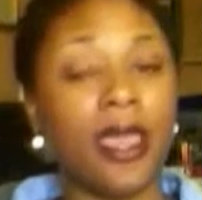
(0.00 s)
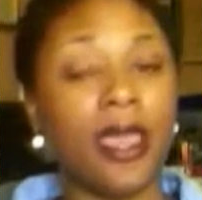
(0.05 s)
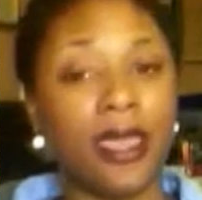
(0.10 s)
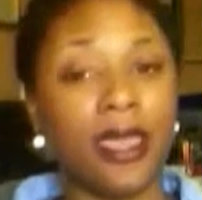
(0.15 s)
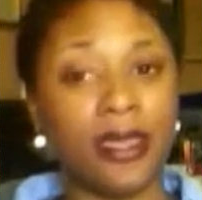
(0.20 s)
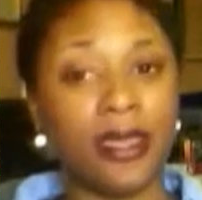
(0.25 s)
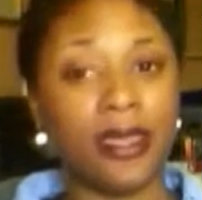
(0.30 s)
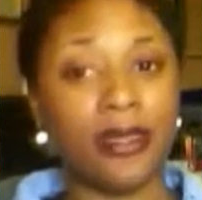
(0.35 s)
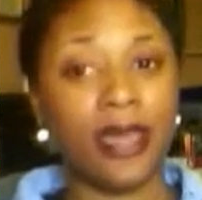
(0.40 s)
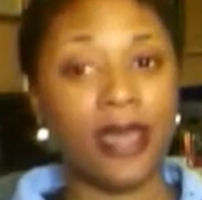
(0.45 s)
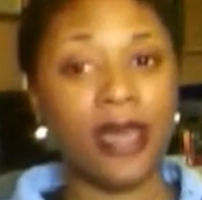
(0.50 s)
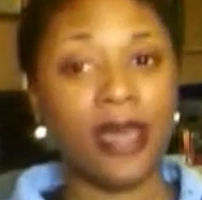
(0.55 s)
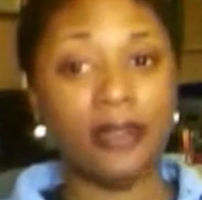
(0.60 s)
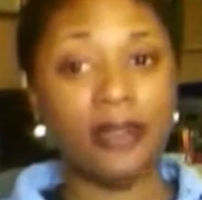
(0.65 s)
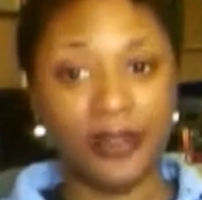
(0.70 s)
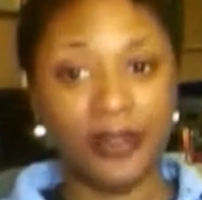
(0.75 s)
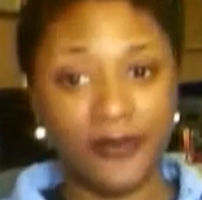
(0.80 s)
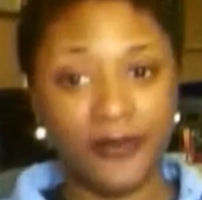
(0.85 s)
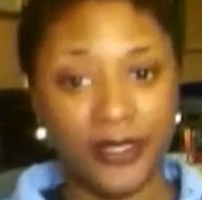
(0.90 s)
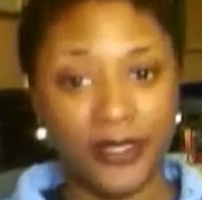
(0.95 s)
And I
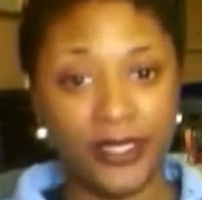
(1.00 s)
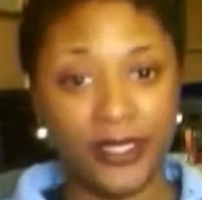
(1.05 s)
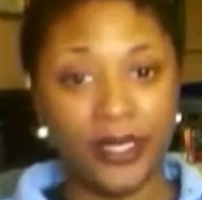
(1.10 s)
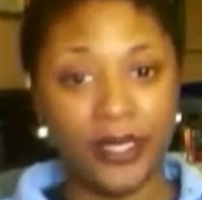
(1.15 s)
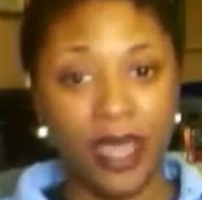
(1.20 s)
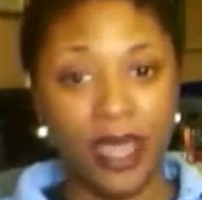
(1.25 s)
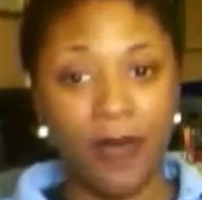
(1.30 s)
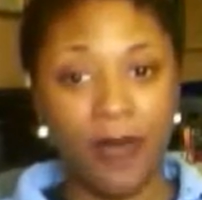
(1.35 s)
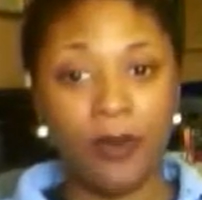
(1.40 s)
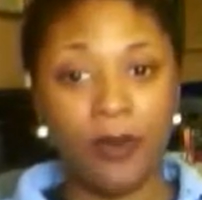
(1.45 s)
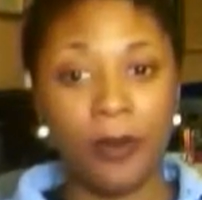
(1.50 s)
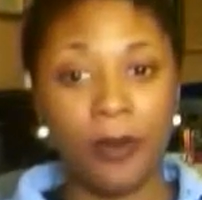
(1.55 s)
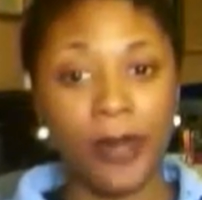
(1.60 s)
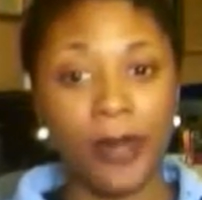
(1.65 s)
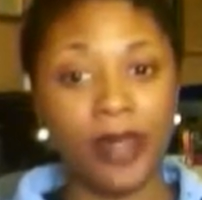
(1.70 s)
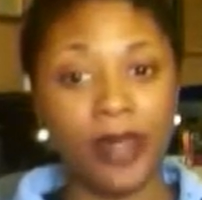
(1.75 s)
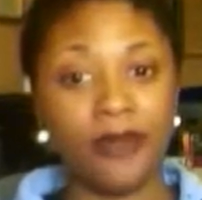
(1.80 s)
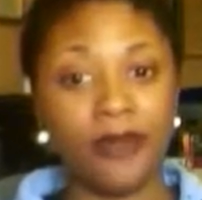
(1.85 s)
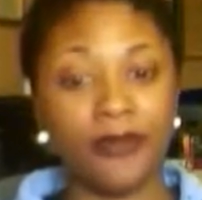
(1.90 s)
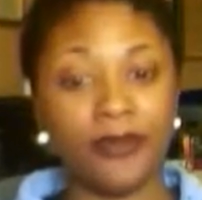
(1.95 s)
loved it. I wore
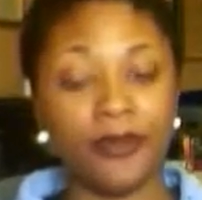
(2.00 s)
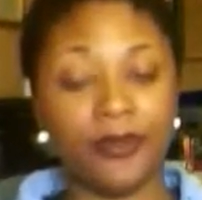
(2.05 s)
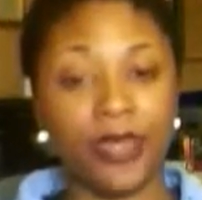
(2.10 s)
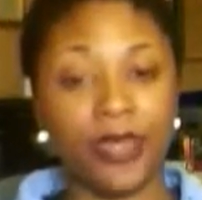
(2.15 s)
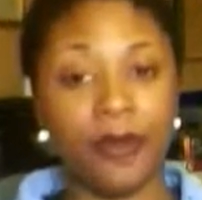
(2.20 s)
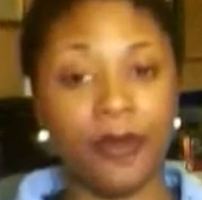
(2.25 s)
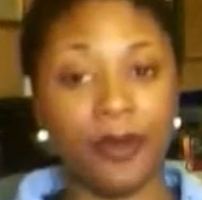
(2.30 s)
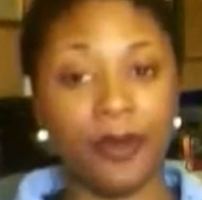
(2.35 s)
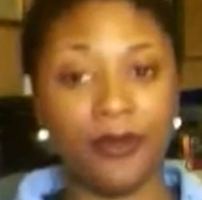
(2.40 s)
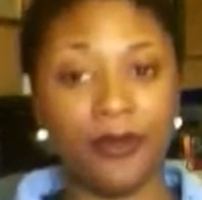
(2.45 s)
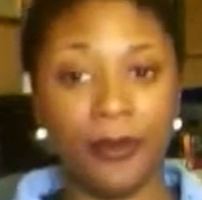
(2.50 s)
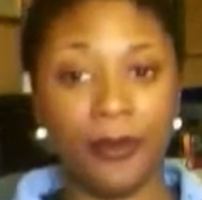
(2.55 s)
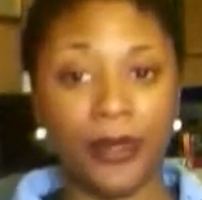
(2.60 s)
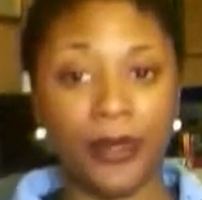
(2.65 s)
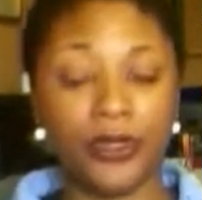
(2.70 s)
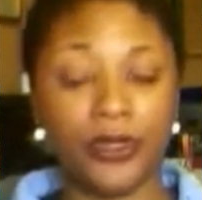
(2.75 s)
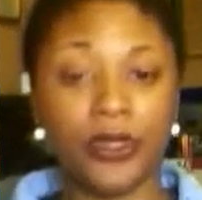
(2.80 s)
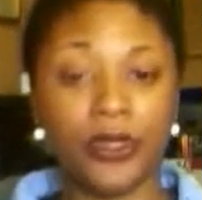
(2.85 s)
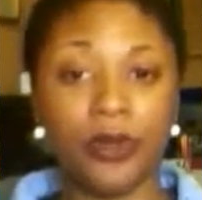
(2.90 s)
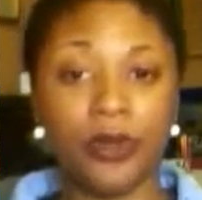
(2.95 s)
my hair that way for
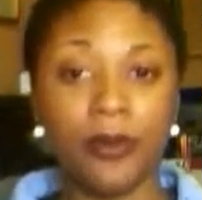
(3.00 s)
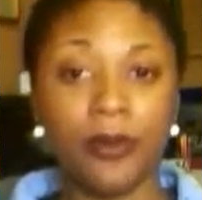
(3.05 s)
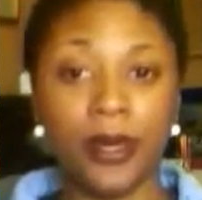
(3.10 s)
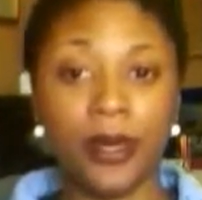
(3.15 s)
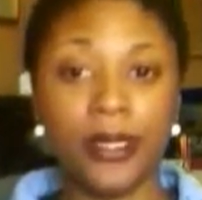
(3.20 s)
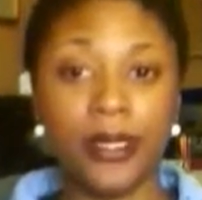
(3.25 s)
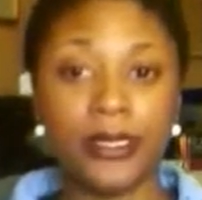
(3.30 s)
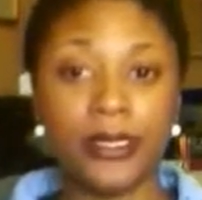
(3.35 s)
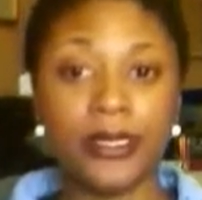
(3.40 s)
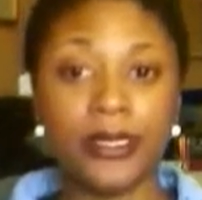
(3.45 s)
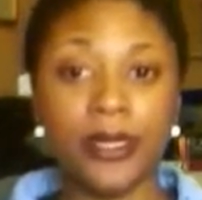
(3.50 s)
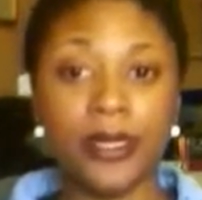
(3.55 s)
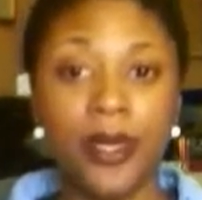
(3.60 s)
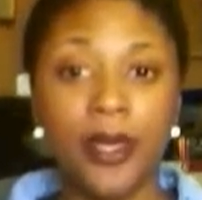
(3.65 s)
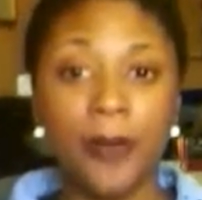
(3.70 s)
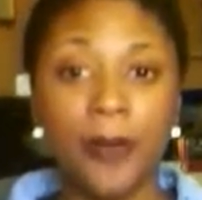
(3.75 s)
about 2 months.